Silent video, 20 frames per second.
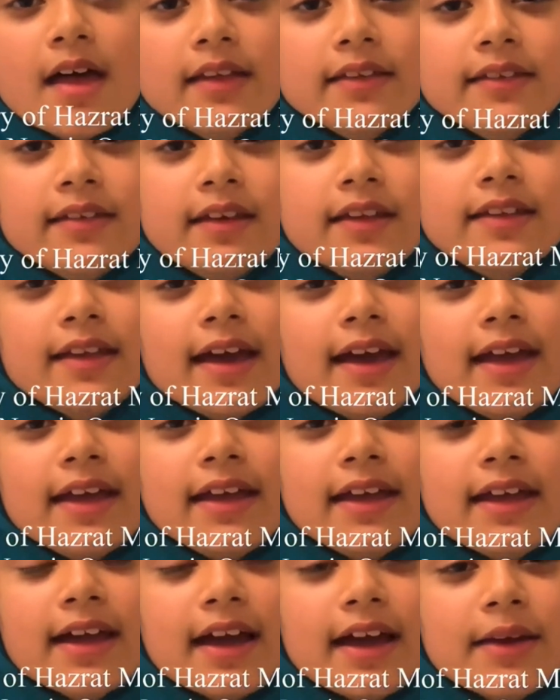
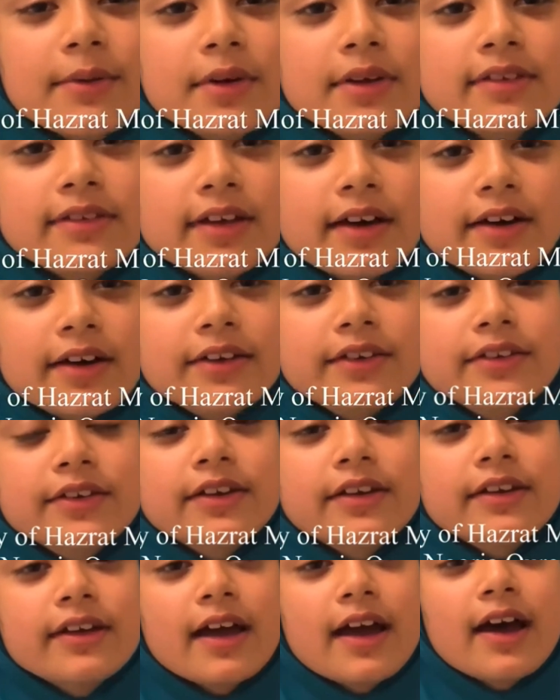Today I will tell
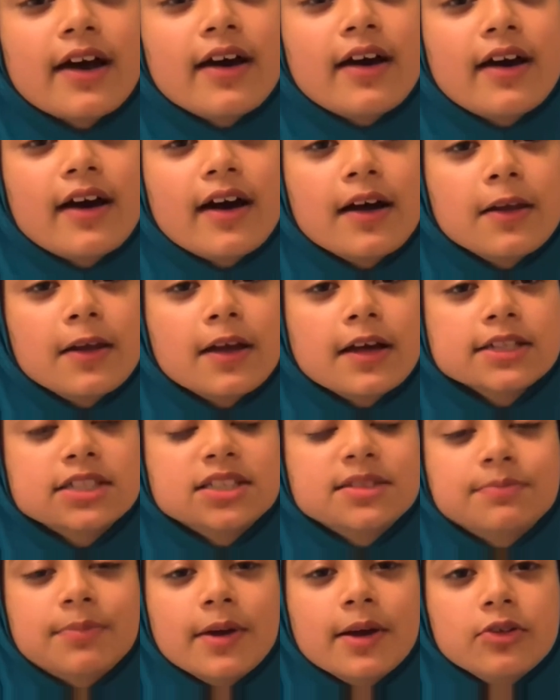you how Allah
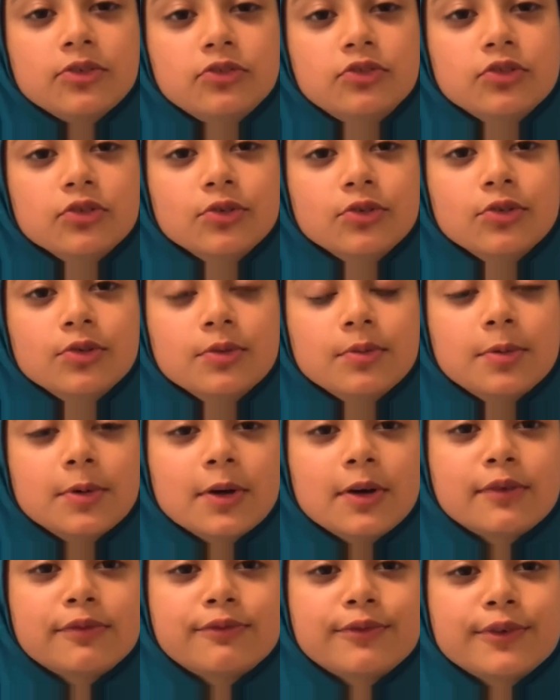spoke to
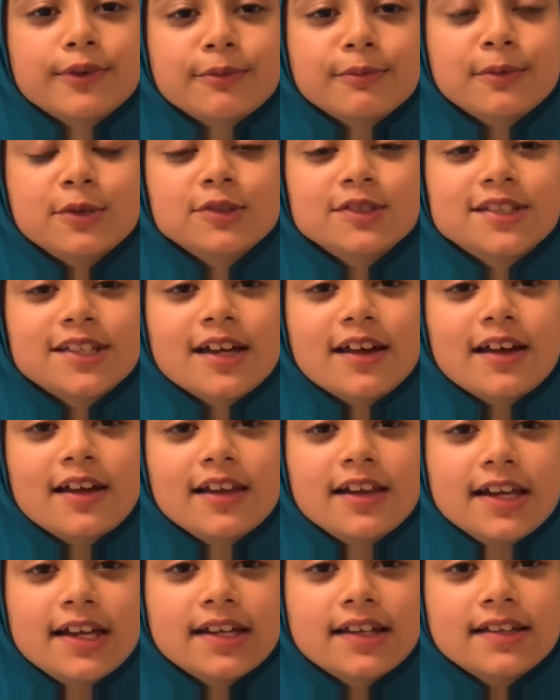Prophet Musa
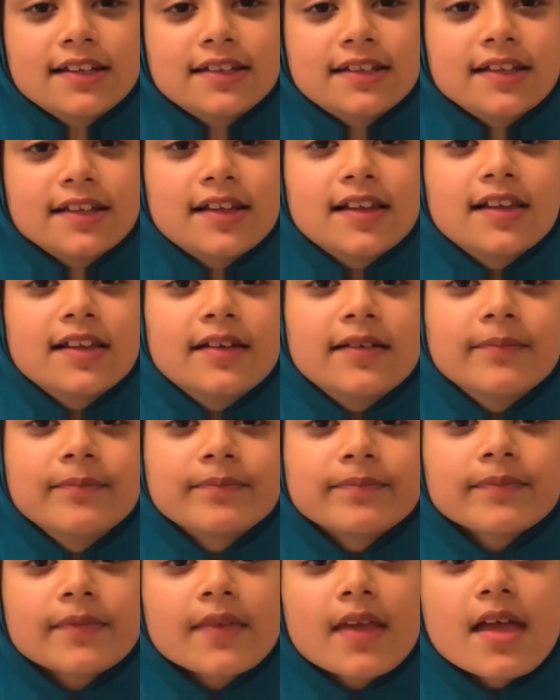alayhi salam.
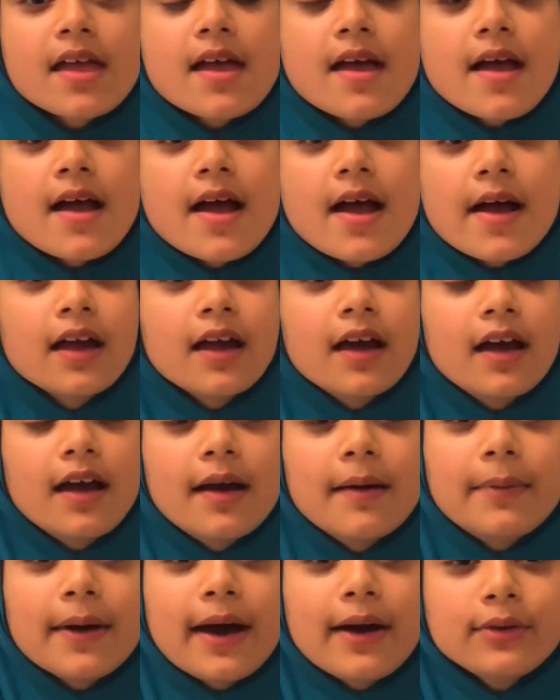
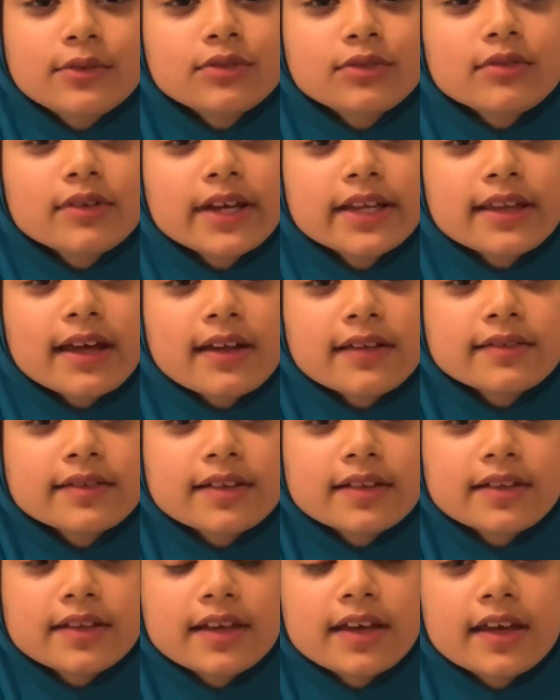About
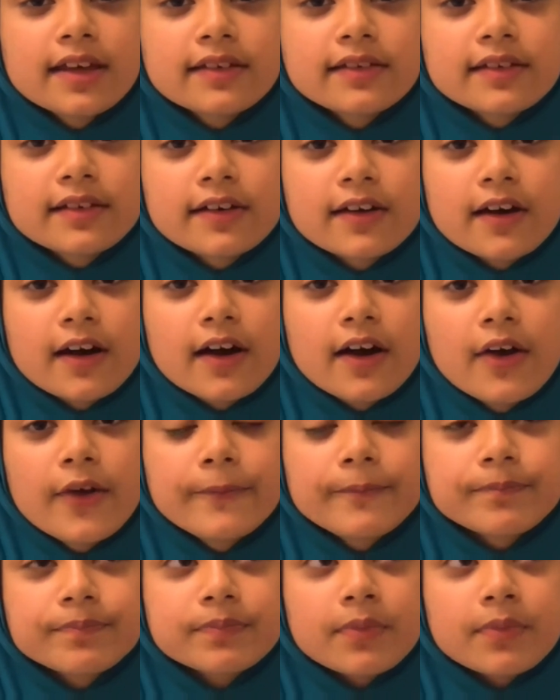3,000 years ago,